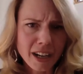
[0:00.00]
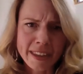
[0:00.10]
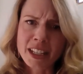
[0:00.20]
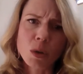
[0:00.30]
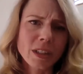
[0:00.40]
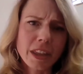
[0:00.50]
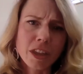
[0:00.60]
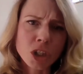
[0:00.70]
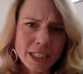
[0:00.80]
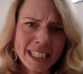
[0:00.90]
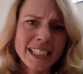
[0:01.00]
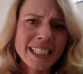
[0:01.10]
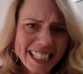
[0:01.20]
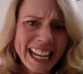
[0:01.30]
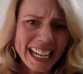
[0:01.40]
I think only 13
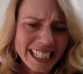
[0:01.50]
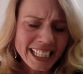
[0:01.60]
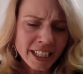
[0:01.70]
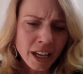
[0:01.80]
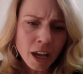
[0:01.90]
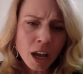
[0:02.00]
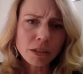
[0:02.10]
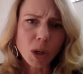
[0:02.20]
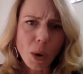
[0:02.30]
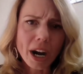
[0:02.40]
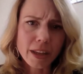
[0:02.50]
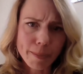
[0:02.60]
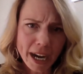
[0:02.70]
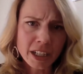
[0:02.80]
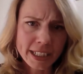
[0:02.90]
states require the
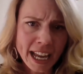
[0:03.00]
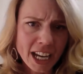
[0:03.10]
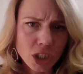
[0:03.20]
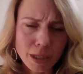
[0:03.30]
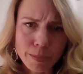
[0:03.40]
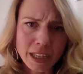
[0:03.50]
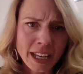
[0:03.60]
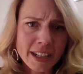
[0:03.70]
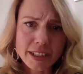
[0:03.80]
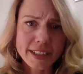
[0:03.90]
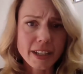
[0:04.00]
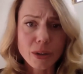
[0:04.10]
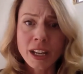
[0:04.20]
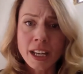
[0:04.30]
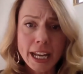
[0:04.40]
parent to actually be there.
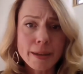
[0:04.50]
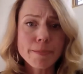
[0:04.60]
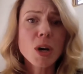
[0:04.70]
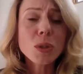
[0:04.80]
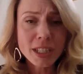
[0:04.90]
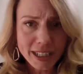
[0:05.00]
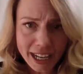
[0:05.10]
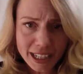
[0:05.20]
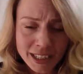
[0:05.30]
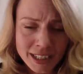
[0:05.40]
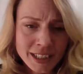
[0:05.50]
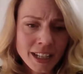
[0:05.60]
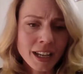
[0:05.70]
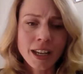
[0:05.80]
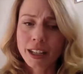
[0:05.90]
So in most states,
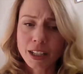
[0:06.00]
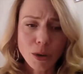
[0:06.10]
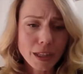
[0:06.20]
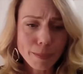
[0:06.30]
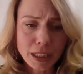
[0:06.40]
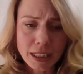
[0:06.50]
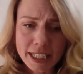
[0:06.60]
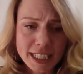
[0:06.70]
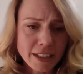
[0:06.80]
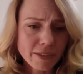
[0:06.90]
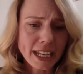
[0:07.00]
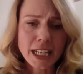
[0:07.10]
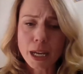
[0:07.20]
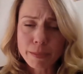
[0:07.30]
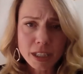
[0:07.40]
you know, the police, if they
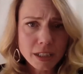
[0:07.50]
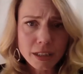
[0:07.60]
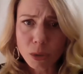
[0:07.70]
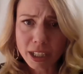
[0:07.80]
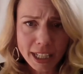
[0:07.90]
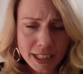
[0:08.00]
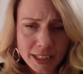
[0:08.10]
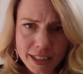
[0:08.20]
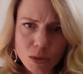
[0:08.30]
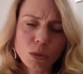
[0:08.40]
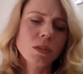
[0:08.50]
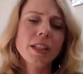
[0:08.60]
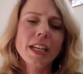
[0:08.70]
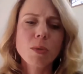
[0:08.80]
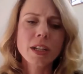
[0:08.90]
come to your kid's school,
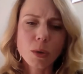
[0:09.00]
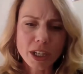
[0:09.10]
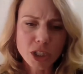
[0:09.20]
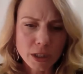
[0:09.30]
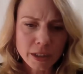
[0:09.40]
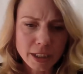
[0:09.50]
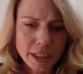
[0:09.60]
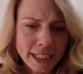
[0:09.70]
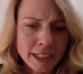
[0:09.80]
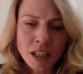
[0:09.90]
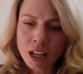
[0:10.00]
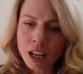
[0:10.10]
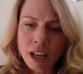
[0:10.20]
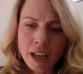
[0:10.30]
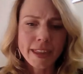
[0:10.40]
they want to question your kid,
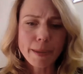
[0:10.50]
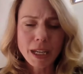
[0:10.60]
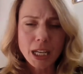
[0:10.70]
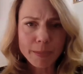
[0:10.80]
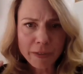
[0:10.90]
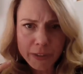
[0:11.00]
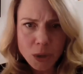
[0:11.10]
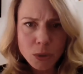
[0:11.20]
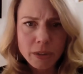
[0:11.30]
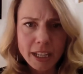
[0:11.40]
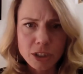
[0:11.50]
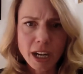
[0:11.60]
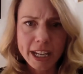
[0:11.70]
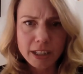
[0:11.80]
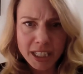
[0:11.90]
they pick up the phone, they
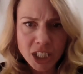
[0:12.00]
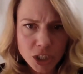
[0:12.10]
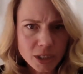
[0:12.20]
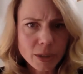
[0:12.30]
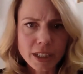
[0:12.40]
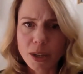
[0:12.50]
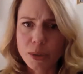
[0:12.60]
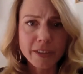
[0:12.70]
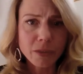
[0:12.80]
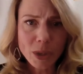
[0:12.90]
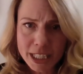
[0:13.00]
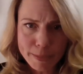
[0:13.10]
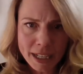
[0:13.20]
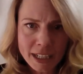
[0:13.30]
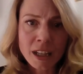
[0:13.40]
try to reach you, it goes to
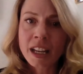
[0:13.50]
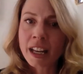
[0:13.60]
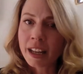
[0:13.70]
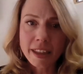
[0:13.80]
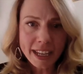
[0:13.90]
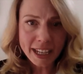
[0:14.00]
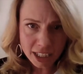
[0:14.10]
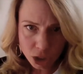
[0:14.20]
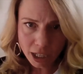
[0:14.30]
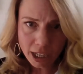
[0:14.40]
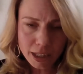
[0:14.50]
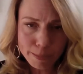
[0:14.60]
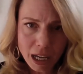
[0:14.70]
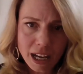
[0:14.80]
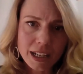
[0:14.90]
voicemail, they can check the
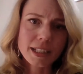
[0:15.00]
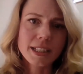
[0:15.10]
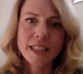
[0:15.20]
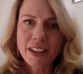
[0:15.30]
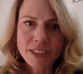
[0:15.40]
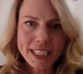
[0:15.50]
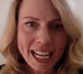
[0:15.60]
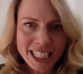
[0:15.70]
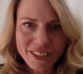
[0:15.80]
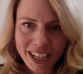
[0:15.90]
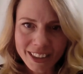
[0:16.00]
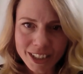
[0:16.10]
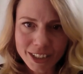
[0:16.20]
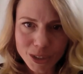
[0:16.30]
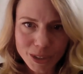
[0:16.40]
box, they've satisfied
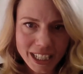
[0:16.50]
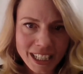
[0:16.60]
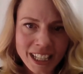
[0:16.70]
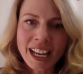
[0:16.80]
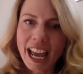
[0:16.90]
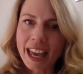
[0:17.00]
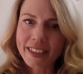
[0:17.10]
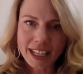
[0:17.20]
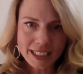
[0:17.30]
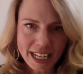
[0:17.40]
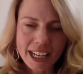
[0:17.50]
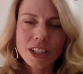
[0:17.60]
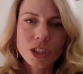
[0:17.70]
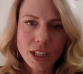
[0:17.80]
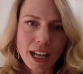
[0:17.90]
their duty, and they can take
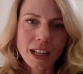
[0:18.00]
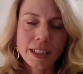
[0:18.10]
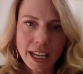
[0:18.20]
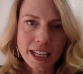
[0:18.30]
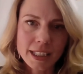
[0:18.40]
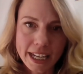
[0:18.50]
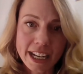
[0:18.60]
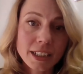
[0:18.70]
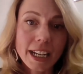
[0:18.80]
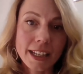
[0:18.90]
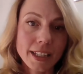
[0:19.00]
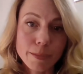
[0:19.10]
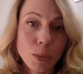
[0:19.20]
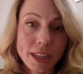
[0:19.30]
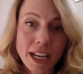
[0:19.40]
your child and interrogate
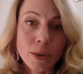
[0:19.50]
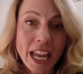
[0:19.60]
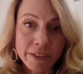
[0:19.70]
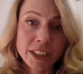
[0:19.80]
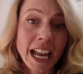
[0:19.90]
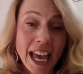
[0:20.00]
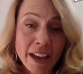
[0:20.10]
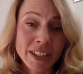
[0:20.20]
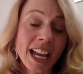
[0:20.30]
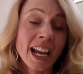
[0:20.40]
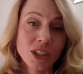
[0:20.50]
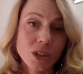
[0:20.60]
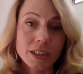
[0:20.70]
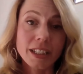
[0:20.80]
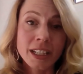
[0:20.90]
them without ever having
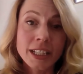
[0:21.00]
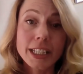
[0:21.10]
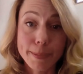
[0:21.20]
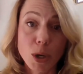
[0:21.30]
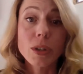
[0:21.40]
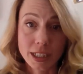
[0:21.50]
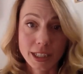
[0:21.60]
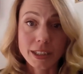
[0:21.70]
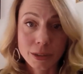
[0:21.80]
actually spoken to you.